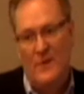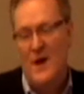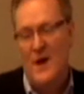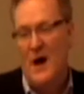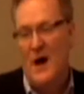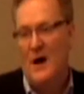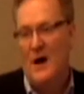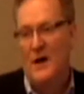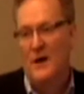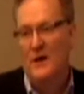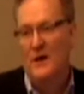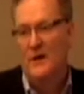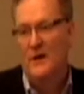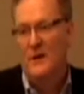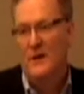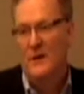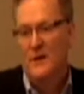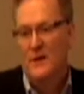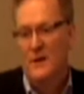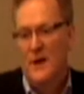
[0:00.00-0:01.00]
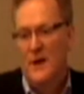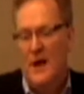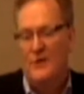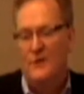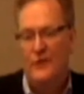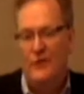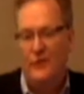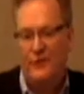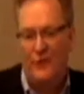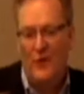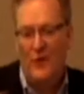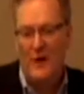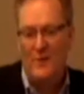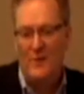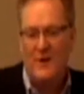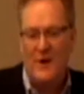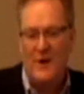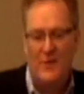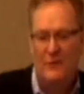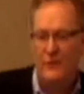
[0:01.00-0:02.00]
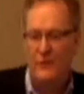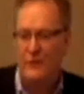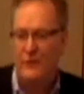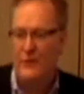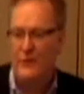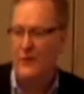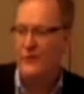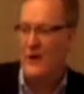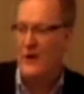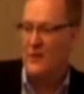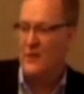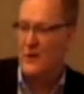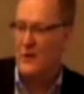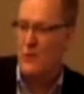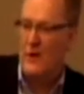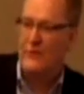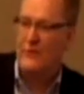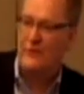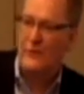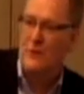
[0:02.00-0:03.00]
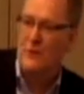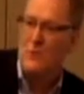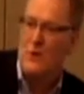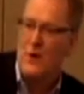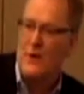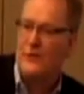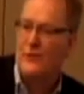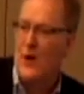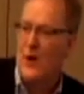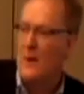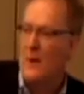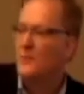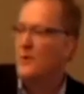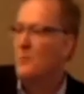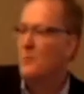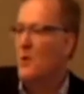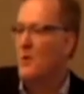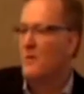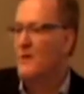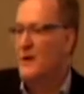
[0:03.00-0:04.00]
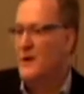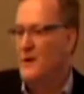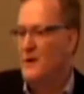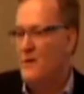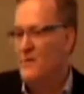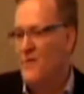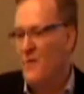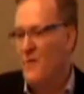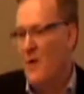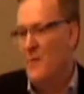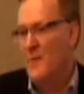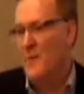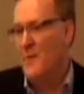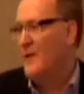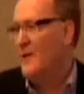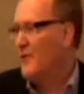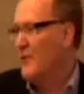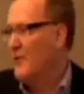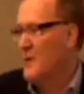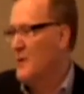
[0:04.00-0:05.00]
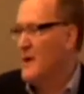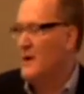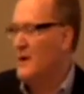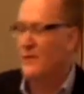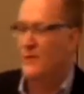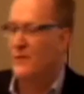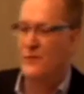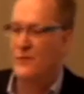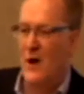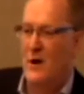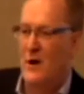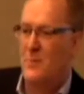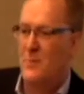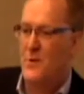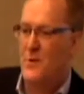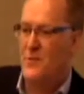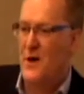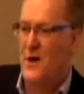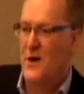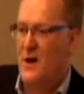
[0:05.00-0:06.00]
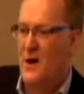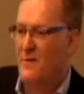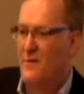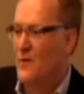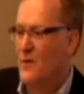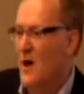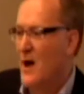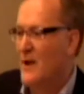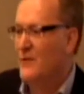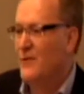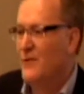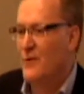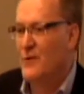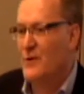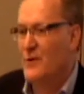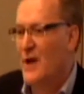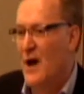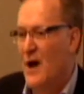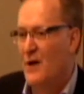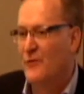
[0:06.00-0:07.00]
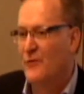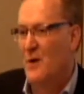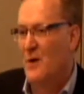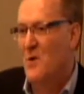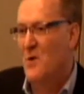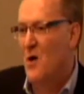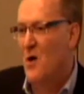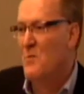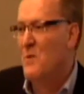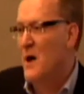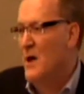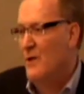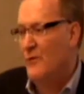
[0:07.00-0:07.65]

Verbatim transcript: Yeah. That, yeah. And just for anybody that's listening, the question was optimal video formats, and we can talk about that offline till the cows come home.